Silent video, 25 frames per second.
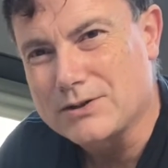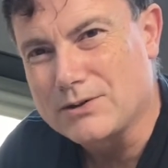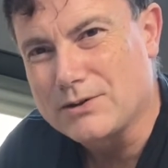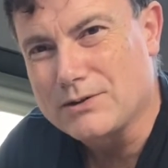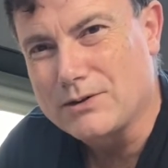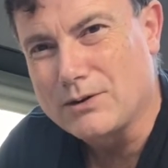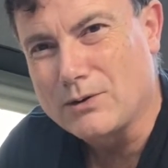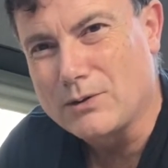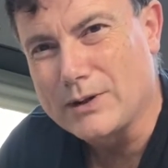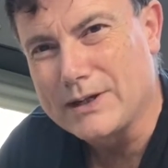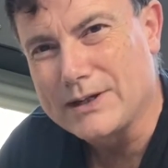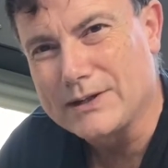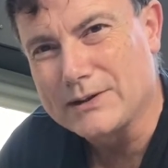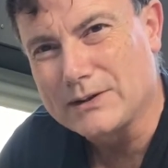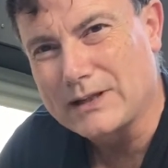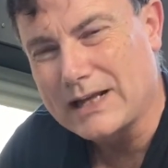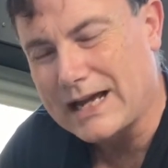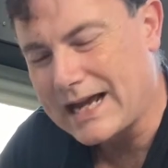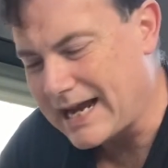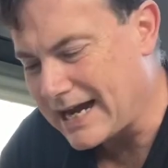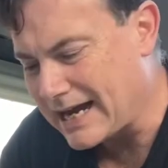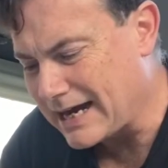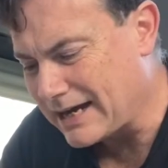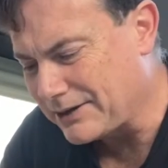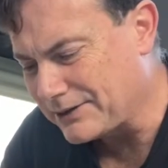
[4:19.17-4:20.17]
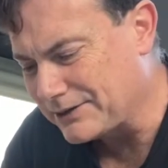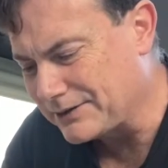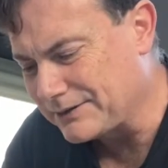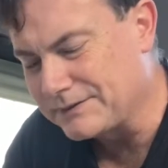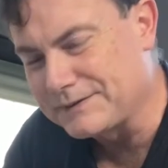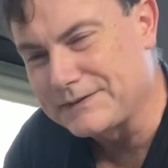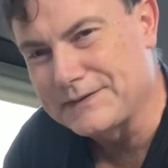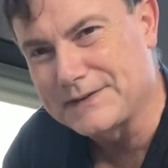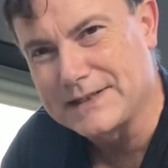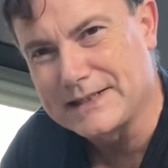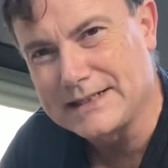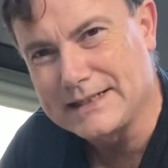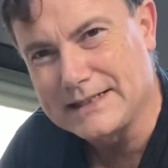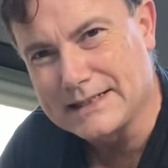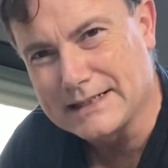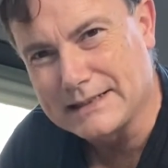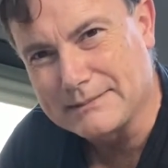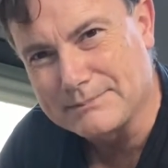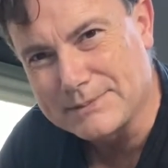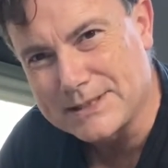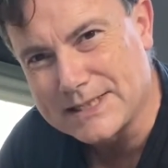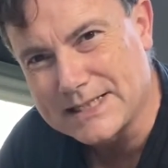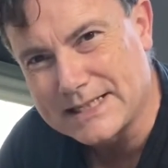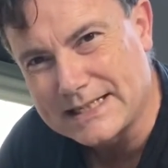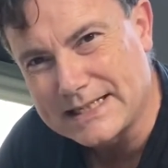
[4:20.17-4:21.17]
oil out of the
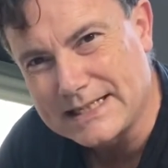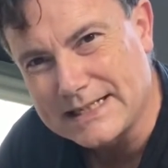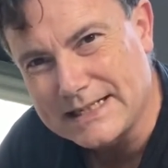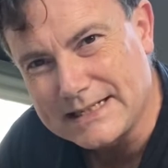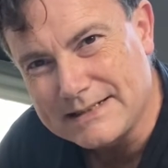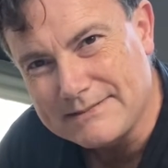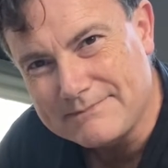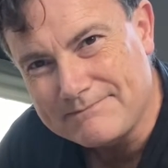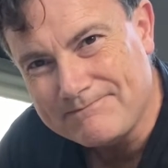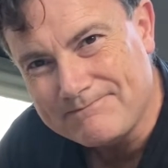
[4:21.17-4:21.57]
skin